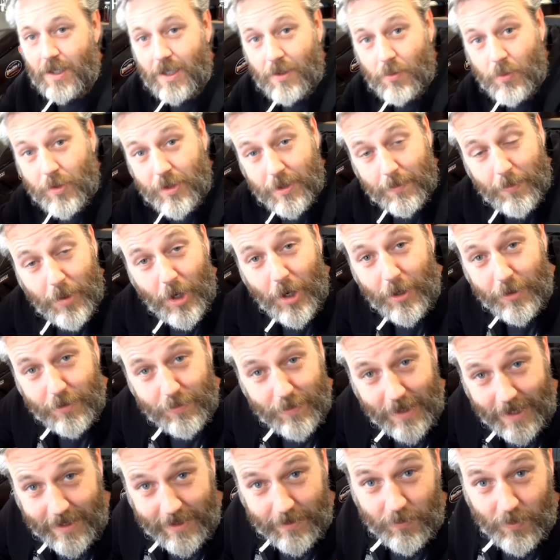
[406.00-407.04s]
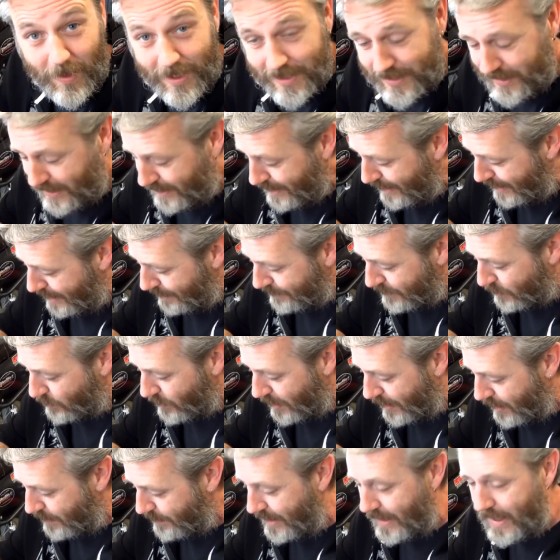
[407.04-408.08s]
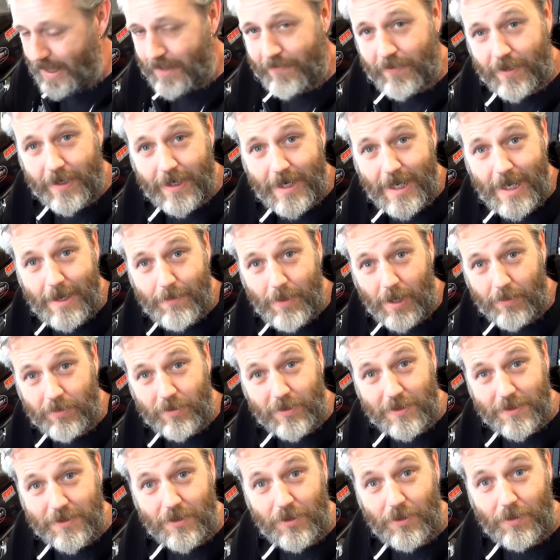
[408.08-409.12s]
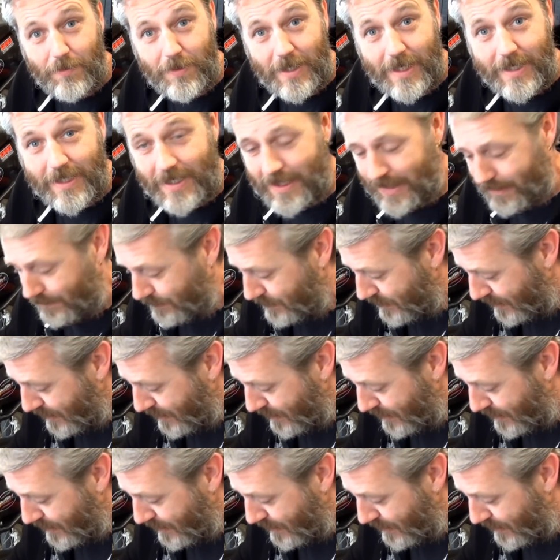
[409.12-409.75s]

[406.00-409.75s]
With the perforated one, you don't have to worry about having an air bubble because it all bloody comes